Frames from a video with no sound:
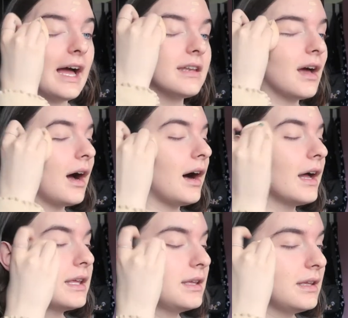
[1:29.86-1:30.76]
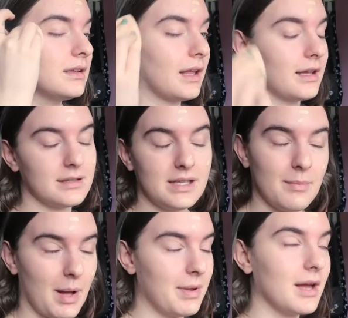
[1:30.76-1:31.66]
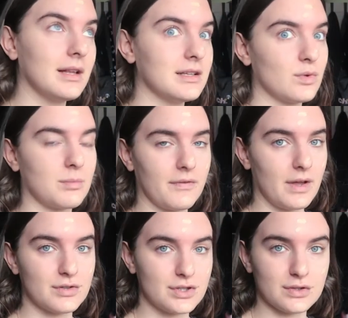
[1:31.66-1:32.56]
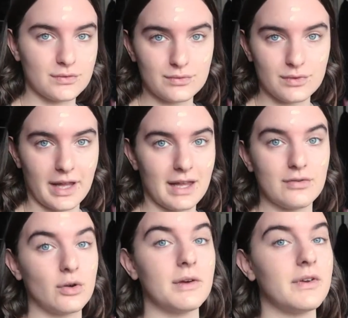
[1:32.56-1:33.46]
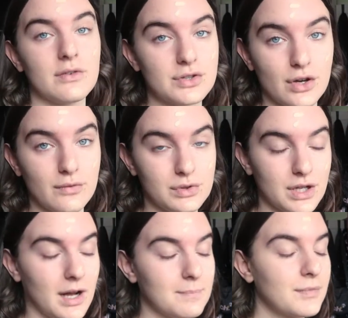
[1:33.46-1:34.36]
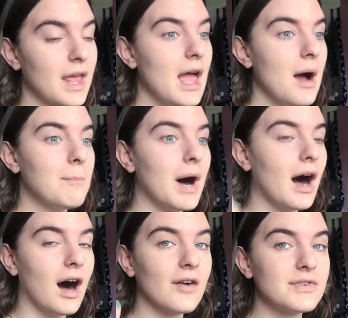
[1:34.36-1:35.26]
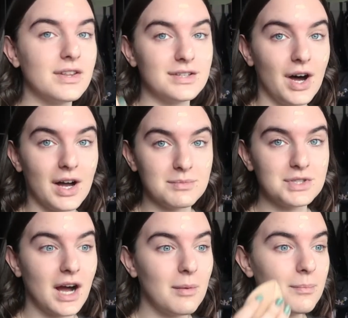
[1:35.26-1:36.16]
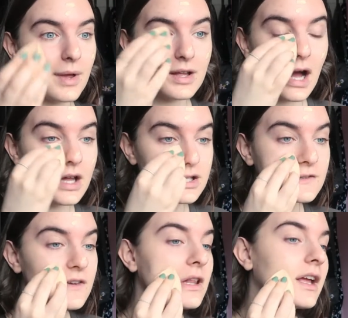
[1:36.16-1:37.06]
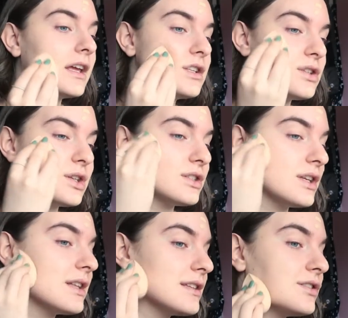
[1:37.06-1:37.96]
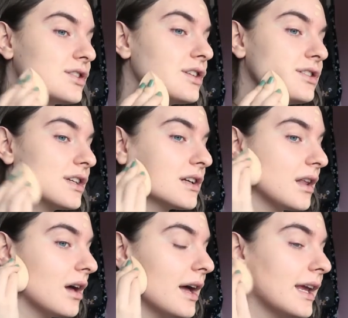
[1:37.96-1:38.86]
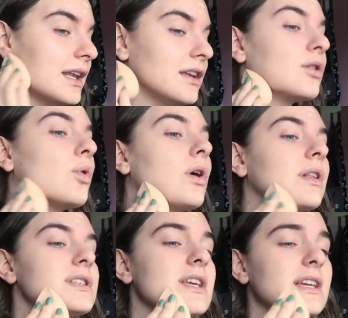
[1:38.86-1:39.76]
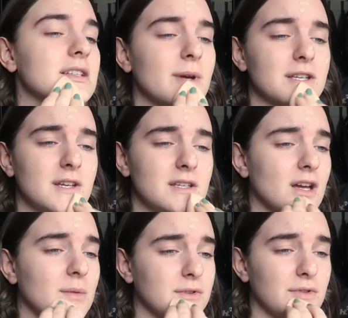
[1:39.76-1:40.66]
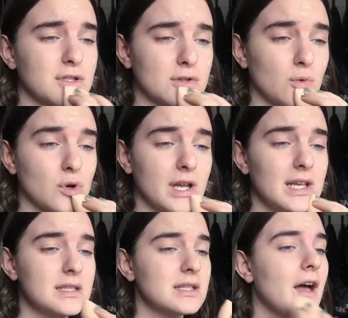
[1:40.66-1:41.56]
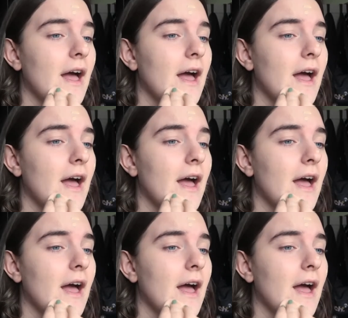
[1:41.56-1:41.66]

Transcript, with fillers: And I, like I said about PLL, it's one of my favourite shows, like if not my favourite show of all time. But after the time jump, I just feel like it just, there's just a decline in quality, especially in terms of the stories.